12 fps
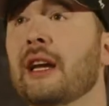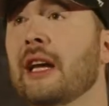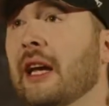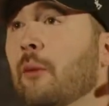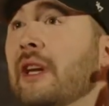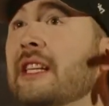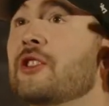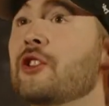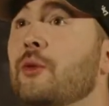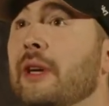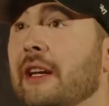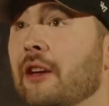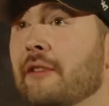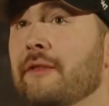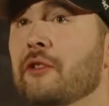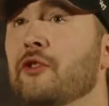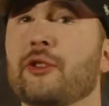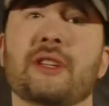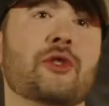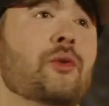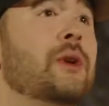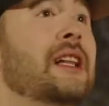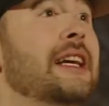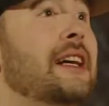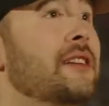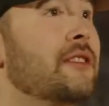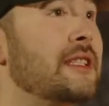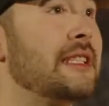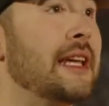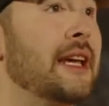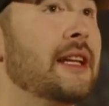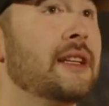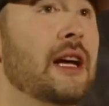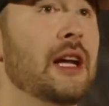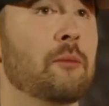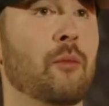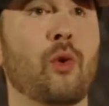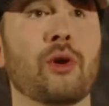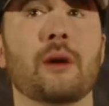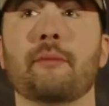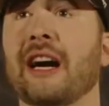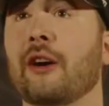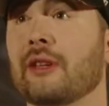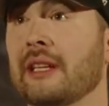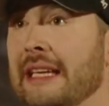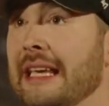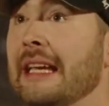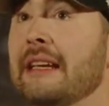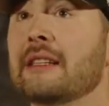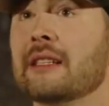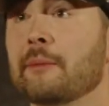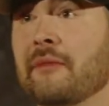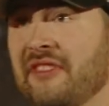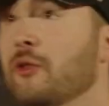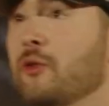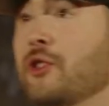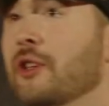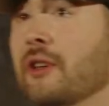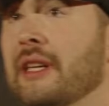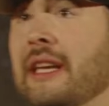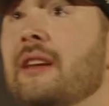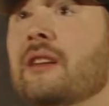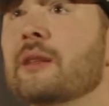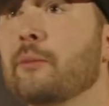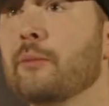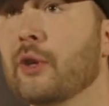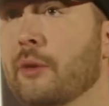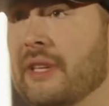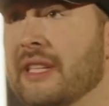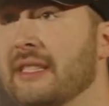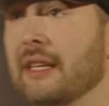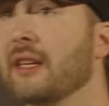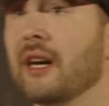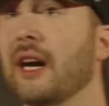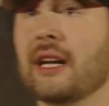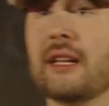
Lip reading: and what he's doing in our future, and to really understand more about kingdom future, kingdom purpose, and God,